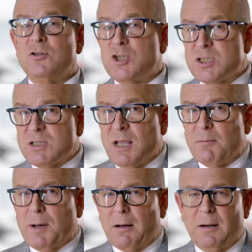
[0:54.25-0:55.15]
Just think
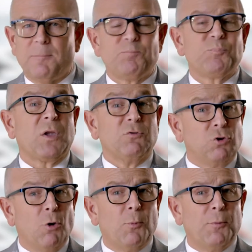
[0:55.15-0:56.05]
about it.
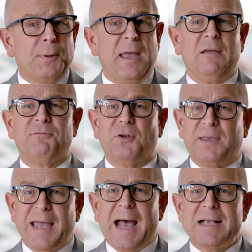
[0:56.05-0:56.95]
No more paying for
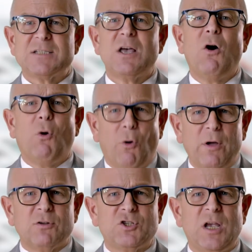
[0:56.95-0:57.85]
gas,
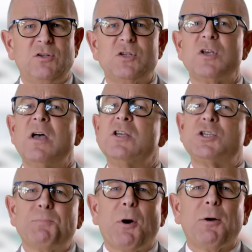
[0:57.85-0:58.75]
oil changes,
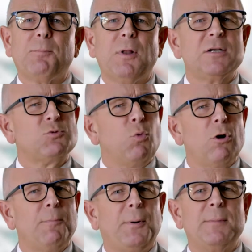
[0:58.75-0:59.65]
spark plugs,
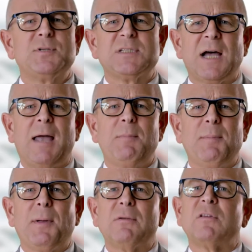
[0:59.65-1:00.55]
water pumps,
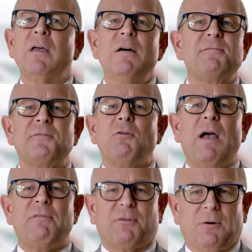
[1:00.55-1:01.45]
timing valves,
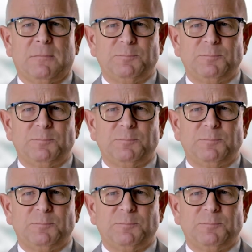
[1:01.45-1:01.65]
forever.